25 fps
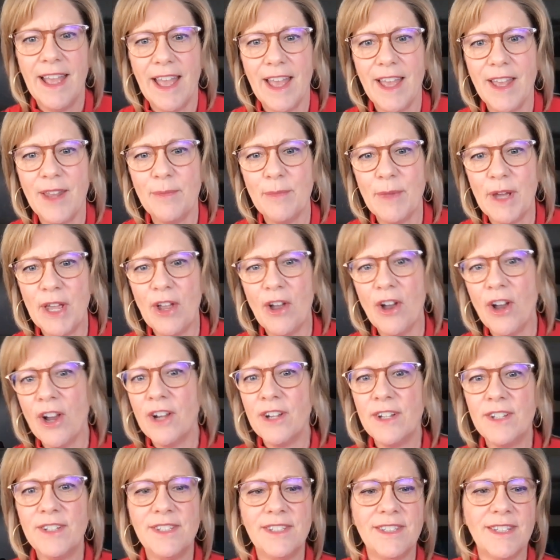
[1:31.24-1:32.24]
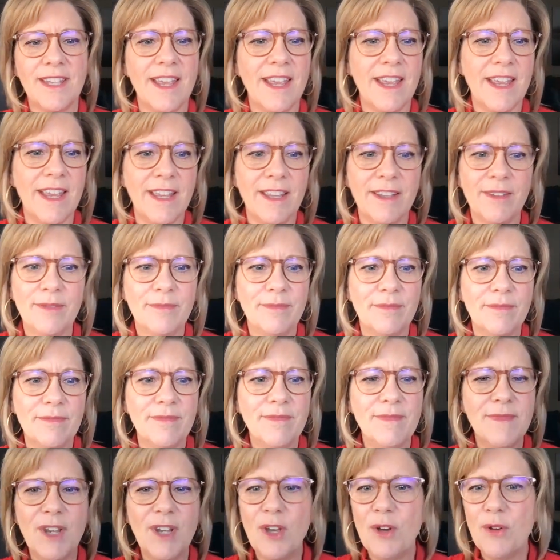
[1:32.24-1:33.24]
And my heart is saying,
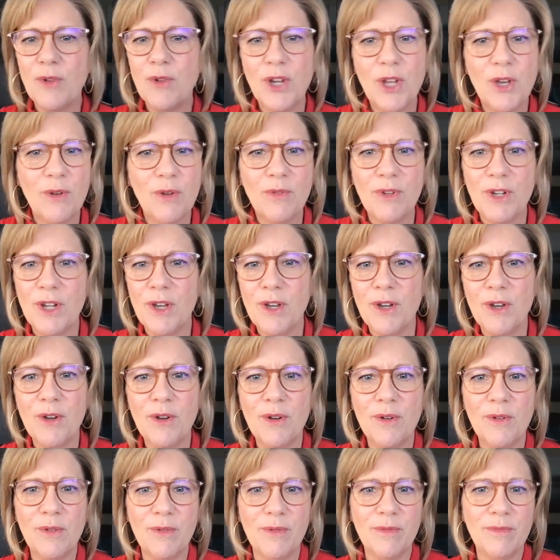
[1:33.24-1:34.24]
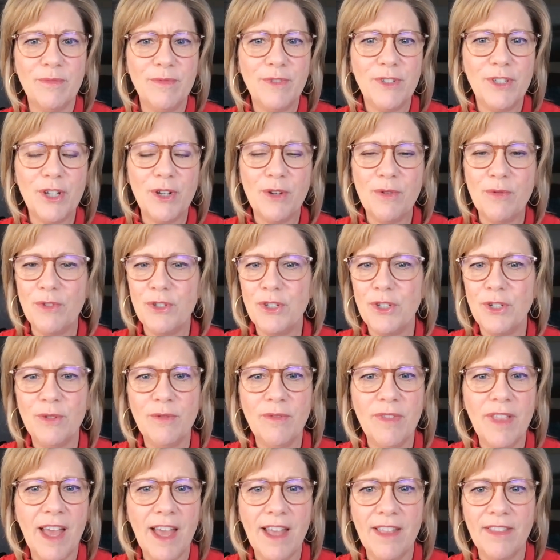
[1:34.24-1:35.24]
no, no, no, don't
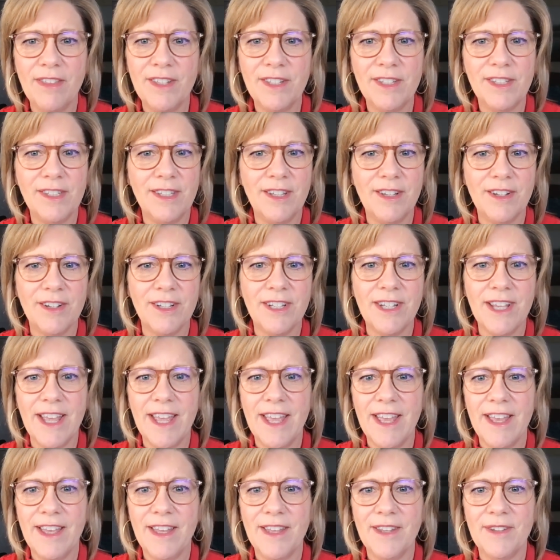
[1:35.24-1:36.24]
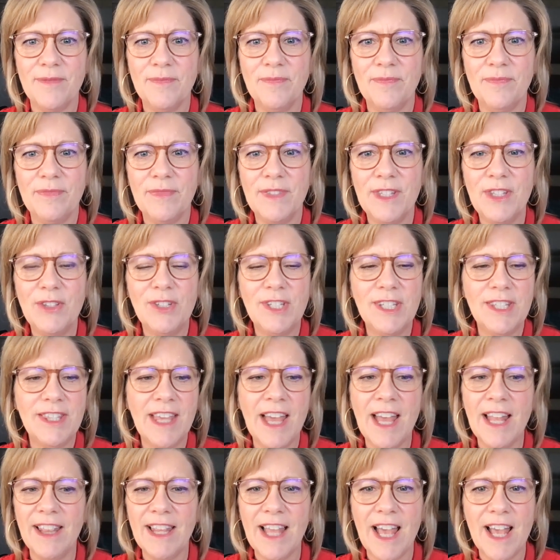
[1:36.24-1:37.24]
do that this year, Diane. You did
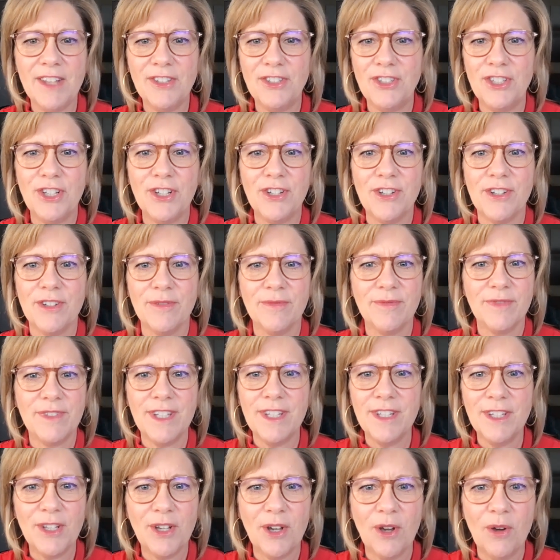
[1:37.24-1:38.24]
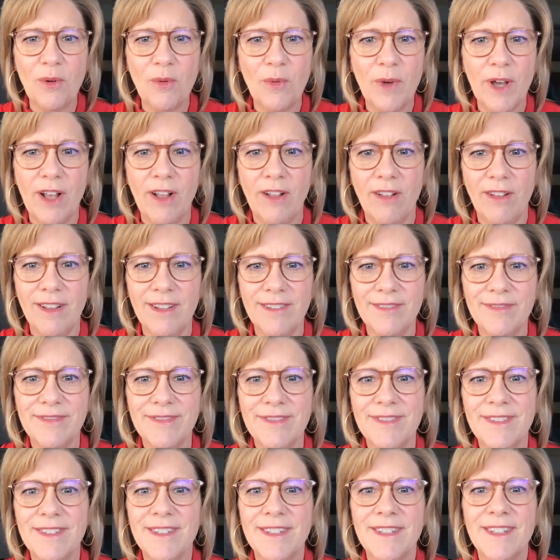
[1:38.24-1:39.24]
that last year. Didn't go well.
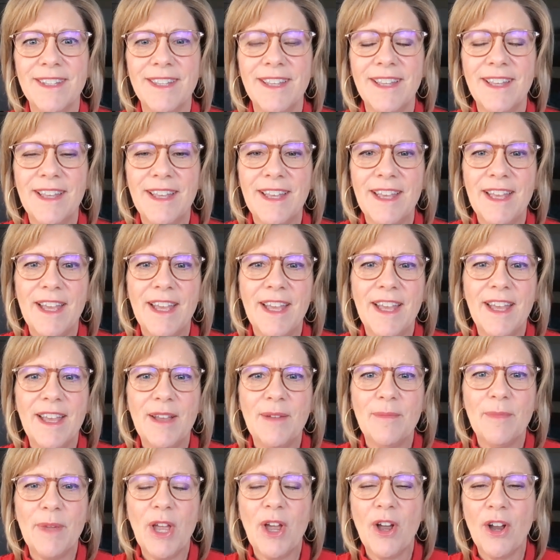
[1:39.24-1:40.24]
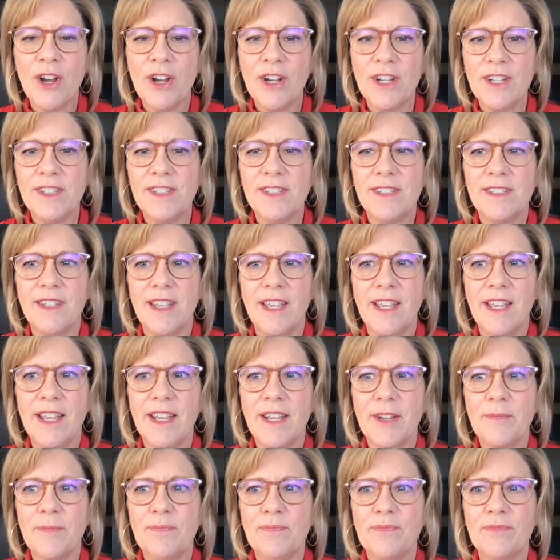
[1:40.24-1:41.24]
My heart is
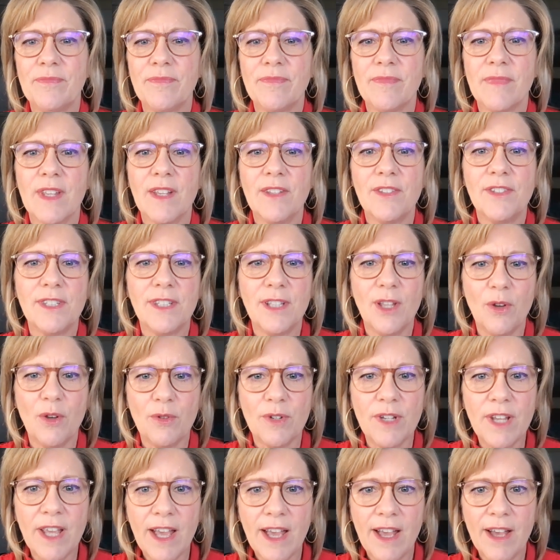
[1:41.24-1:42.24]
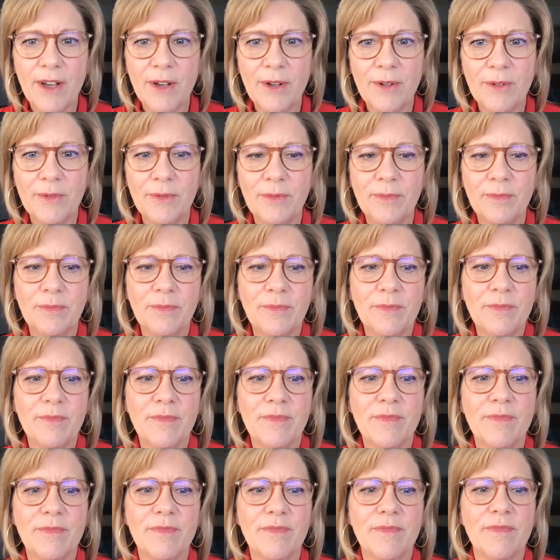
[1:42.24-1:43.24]
saying, slow down.
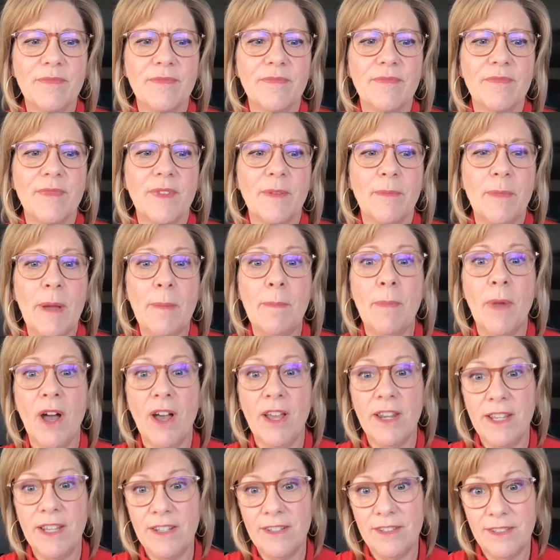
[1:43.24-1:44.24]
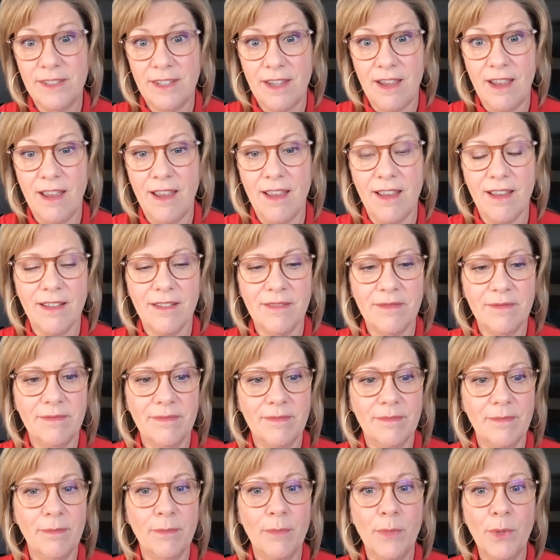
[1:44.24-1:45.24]
My body is saying,
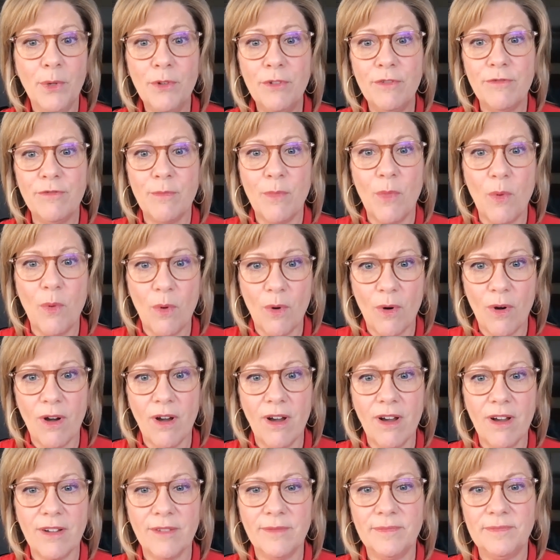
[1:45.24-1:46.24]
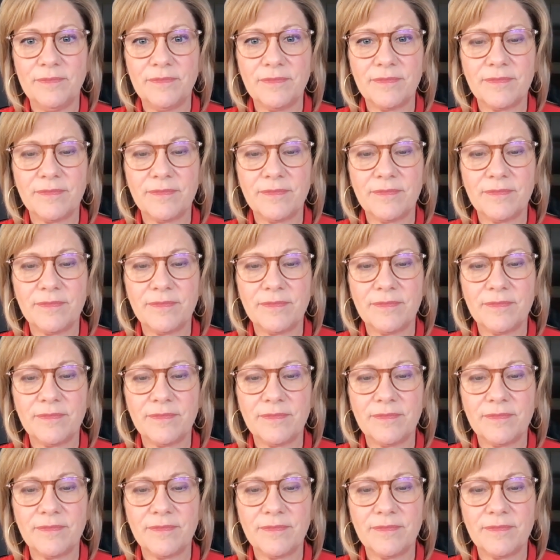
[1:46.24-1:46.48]
move more.